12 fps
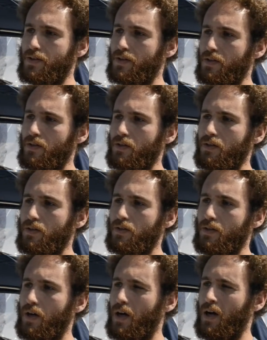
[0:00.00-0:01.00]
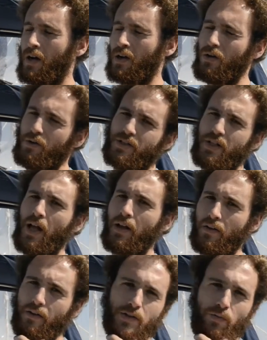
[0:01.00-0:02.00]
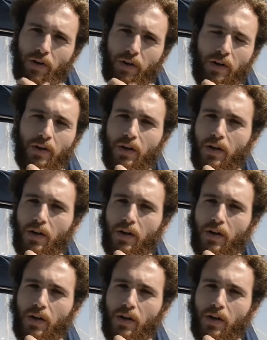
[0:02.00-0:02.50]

until close to the end of this winter.